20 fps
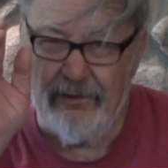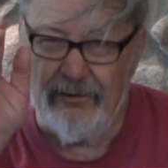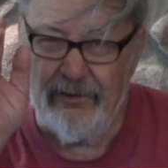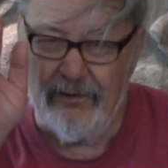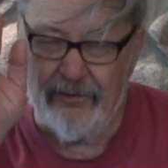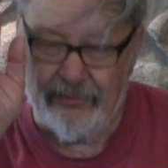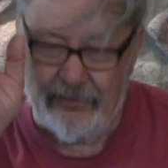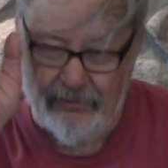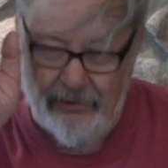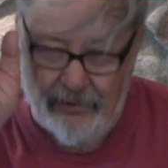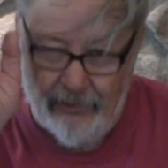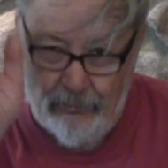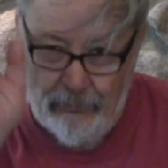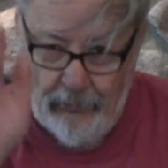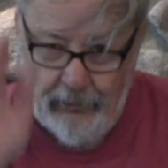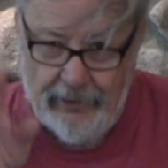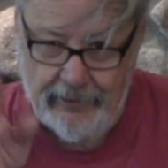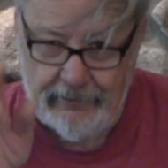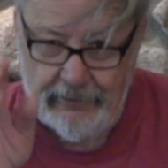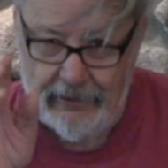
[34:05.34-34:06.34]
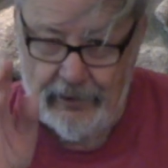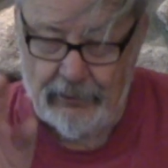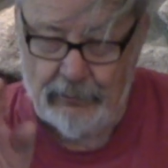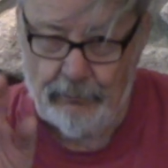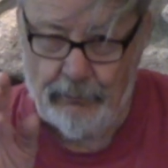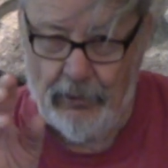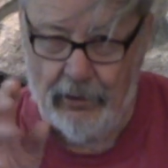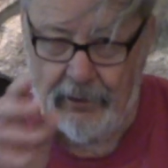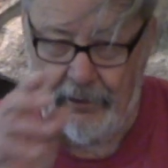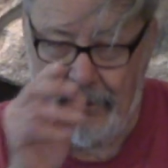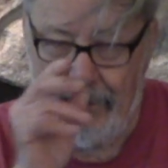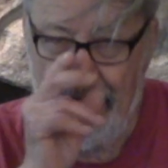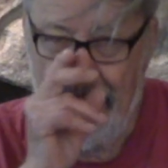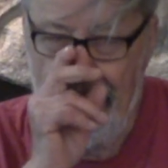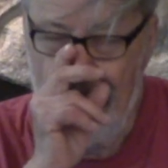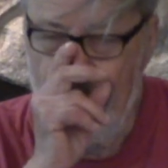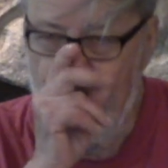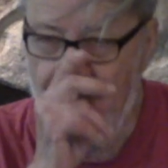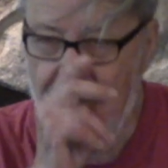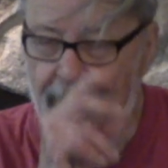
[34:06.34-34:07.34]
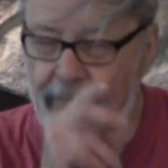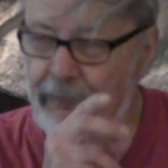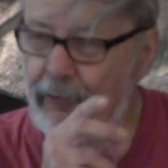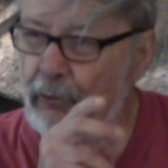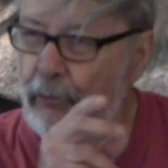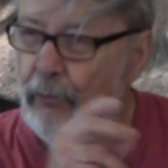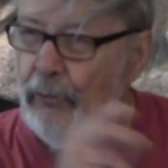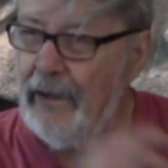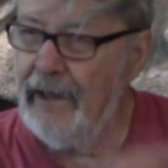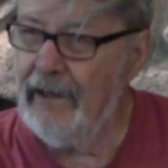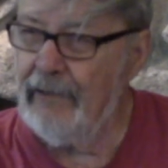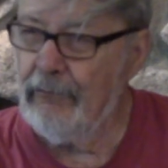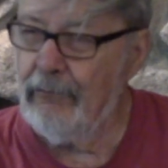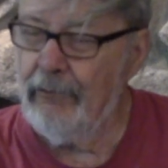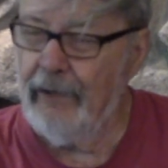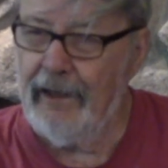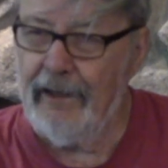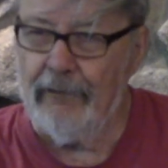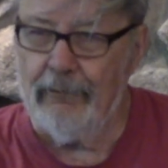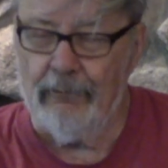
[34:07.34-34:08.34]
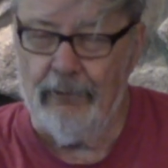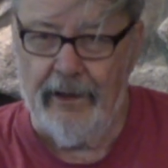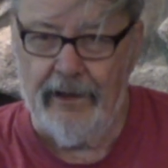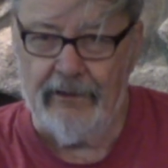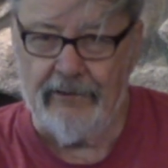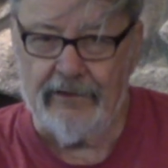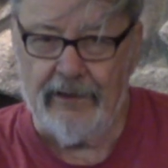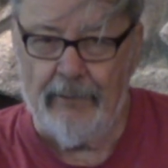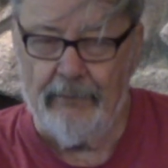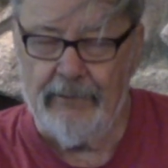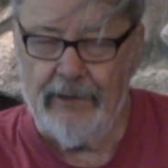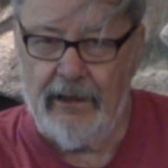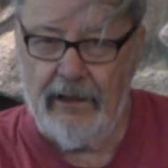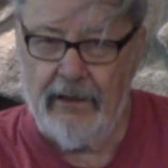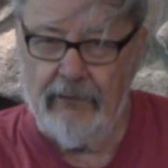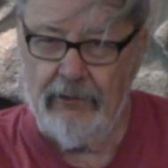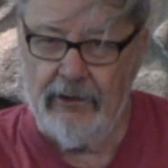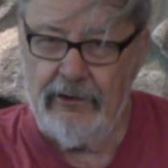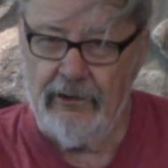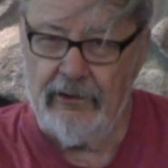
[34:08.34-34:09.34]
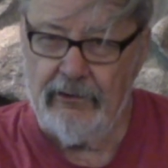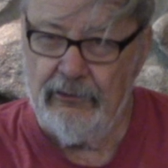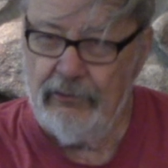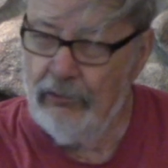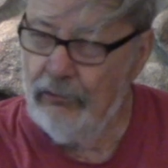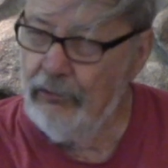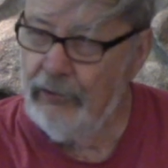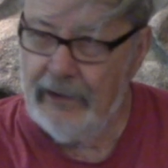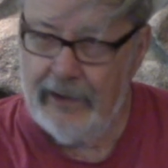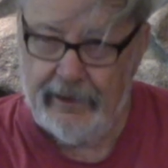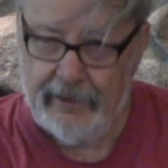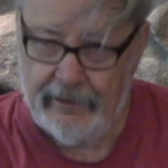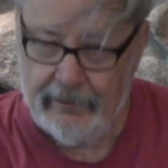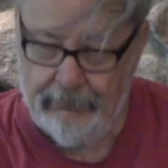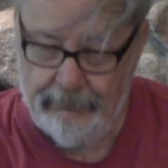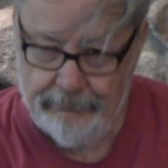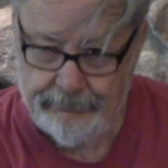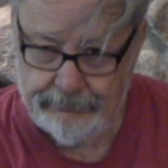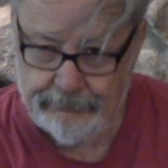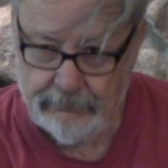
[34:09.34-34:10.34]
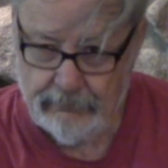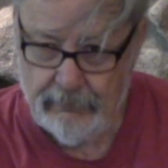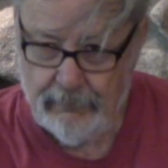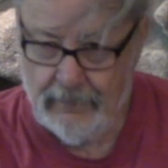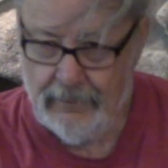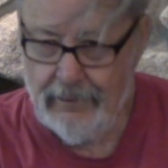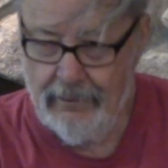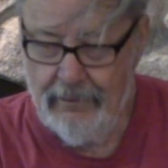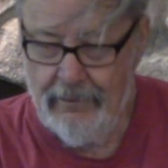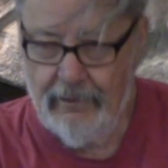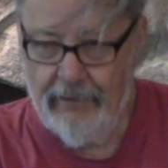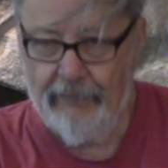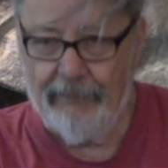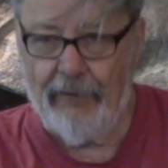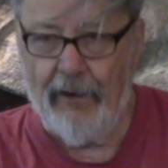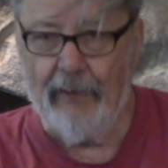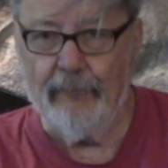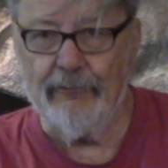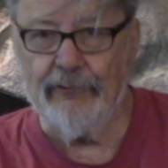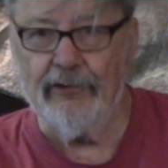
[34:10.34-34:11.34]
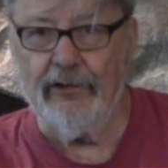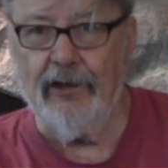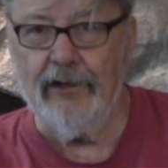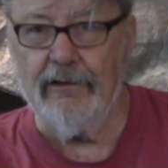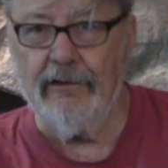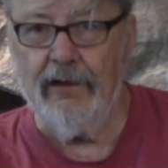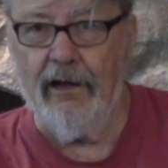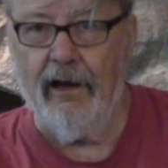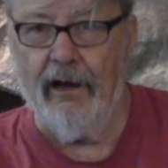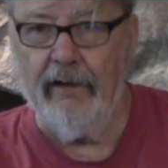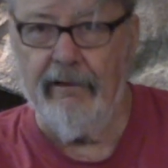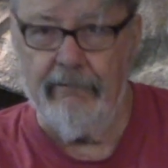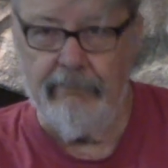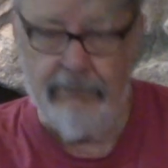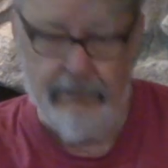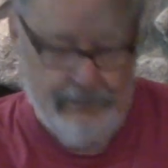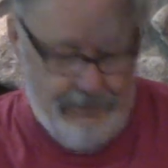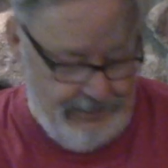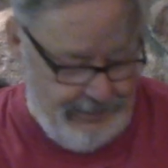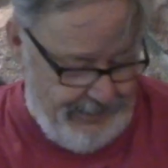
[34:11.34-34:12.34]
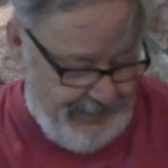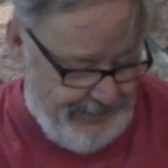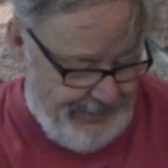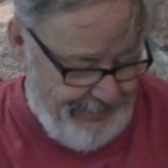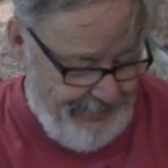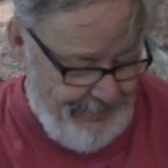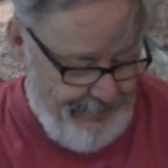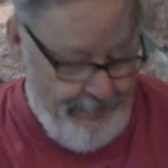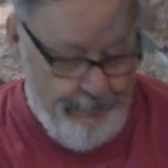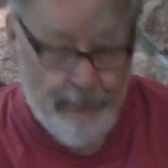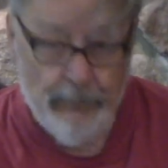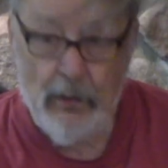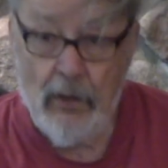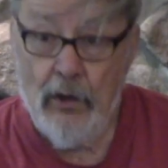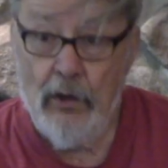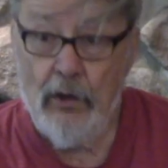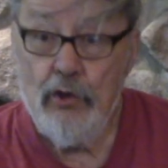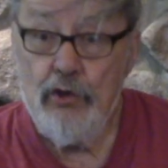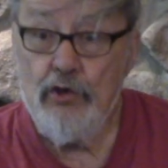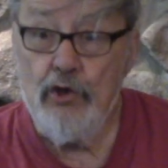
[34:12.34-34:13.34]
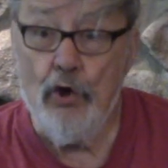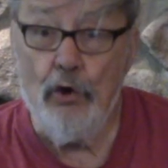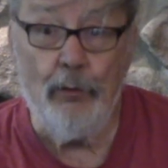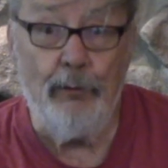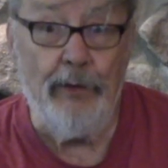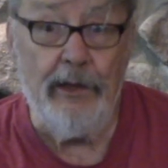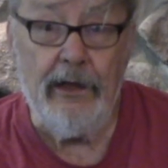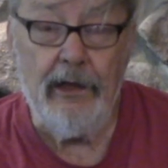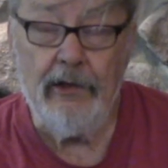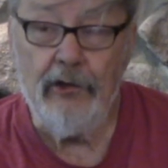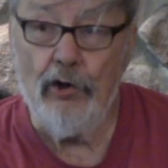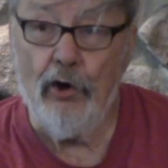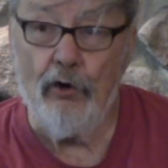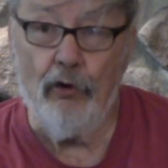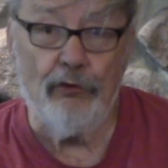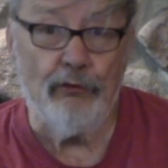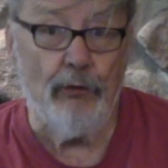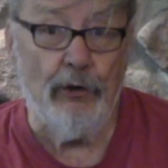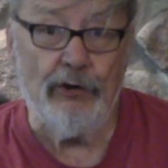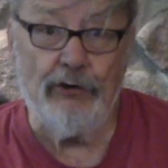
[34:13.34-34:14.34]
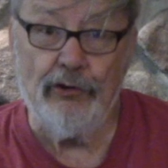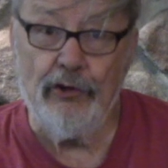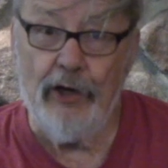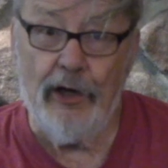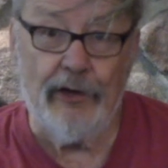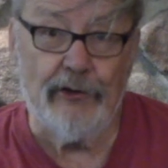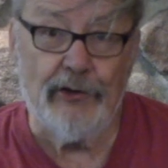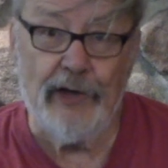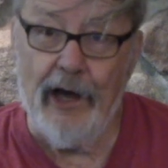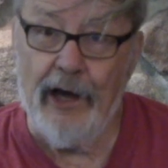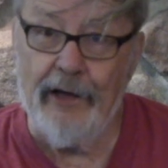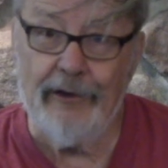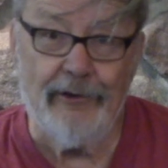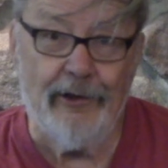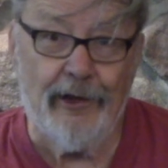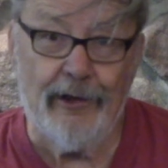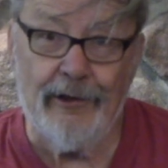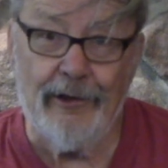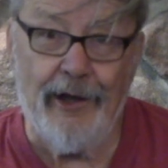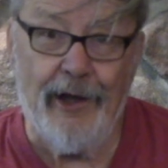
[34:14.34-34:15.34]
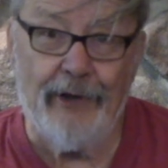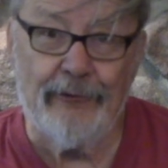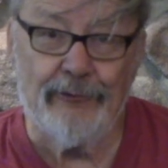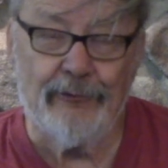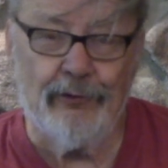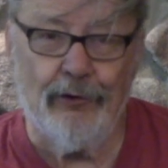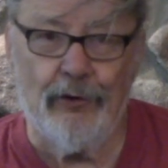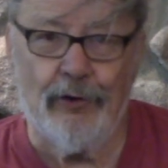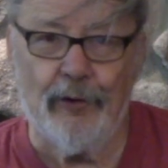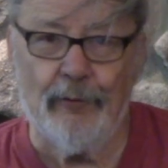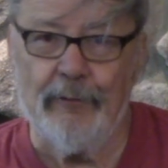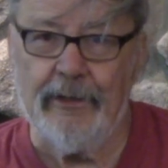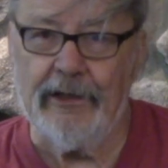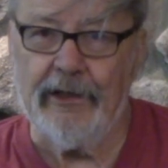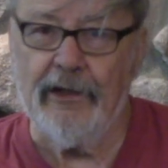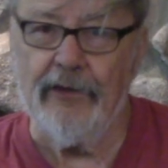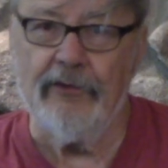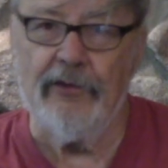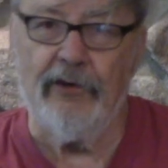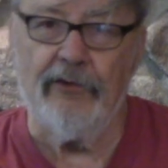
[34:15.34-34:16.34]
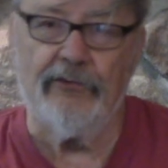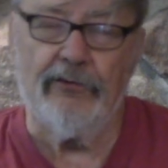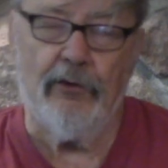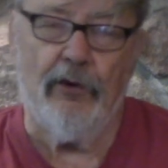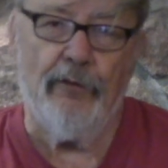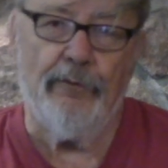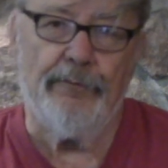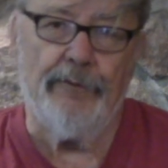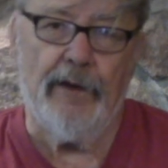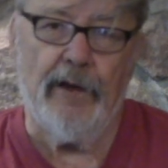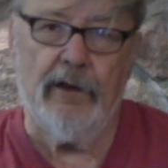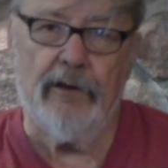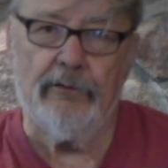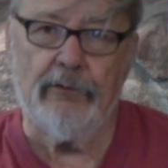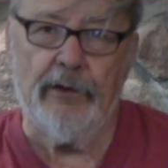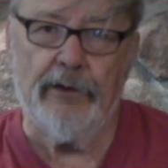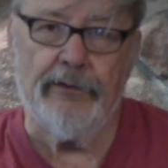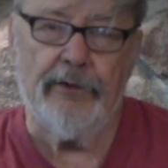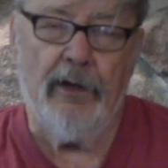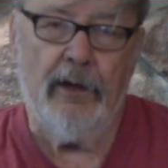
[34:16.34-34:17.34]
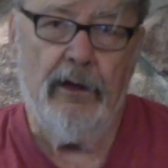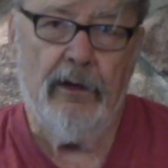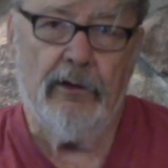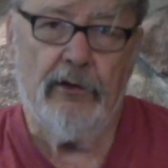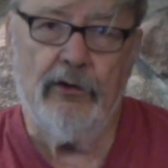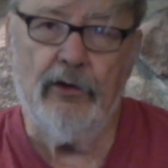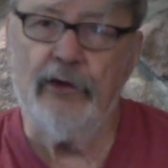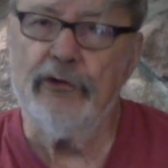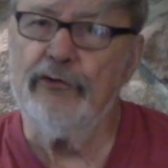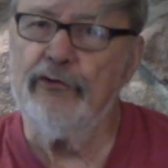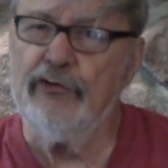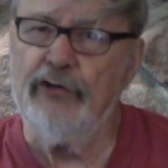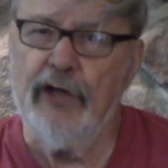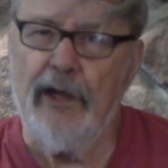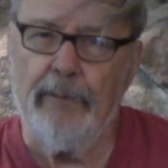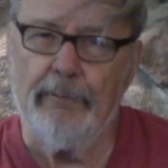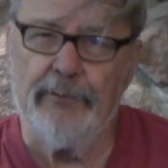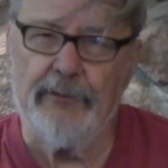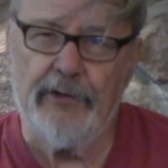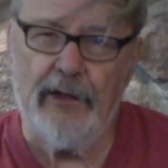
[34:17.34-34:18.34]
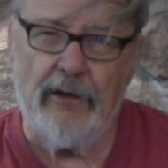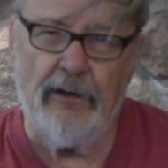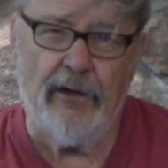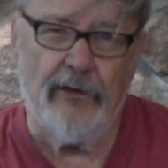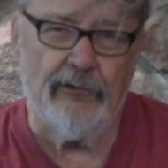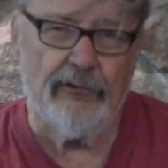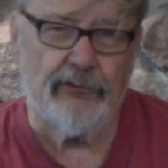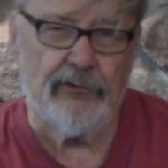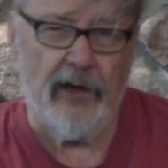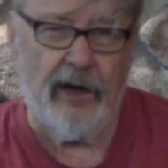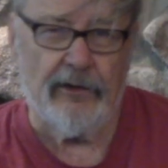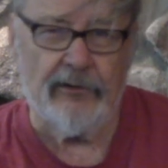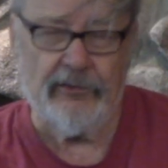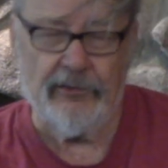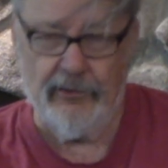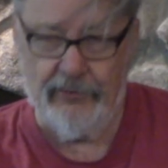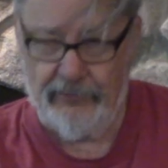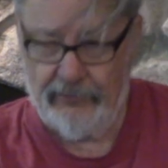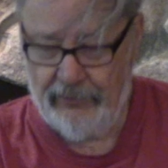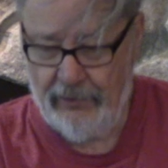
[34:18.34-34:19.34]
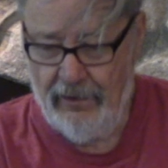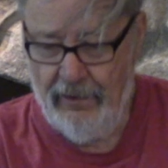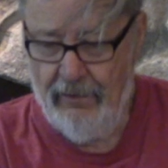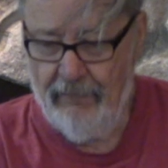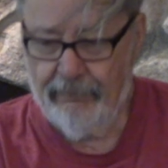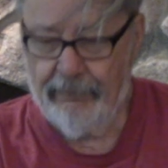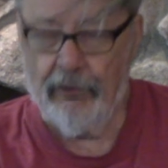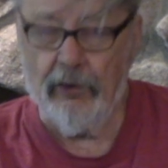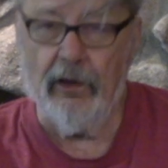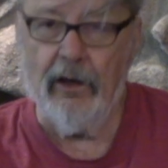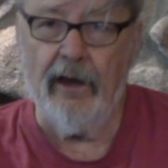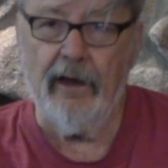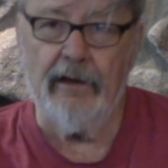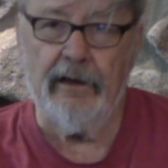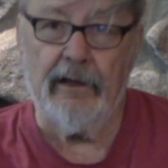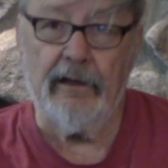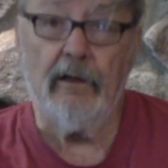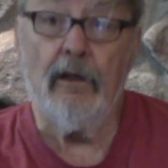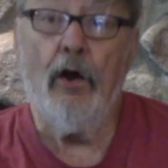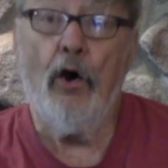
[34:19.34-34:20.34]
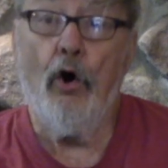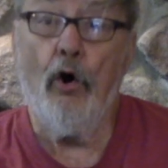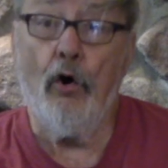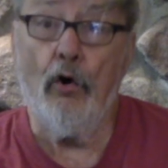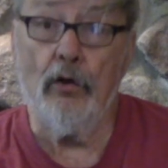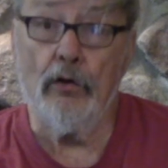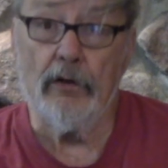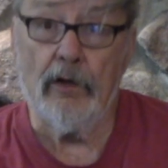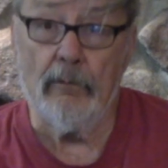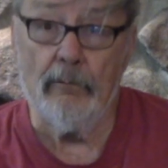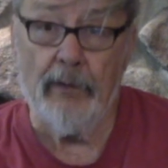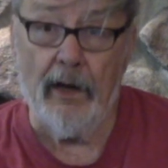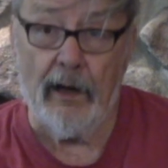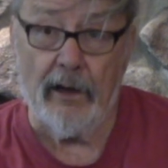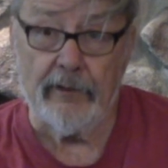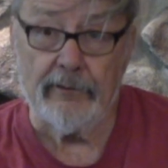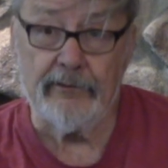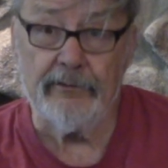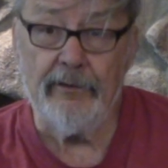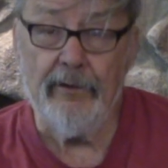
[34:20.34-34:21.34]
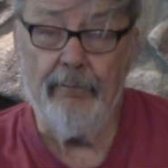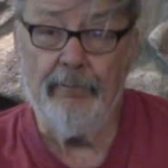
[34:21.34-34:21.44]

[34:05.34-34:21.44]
just going to want this book. If you wait and wait and wait, someday when you do get it, if I'm still alive, you'll wish you had gotten it a lot sooner because it's so filled with good tips and instructions for hunting older bucks.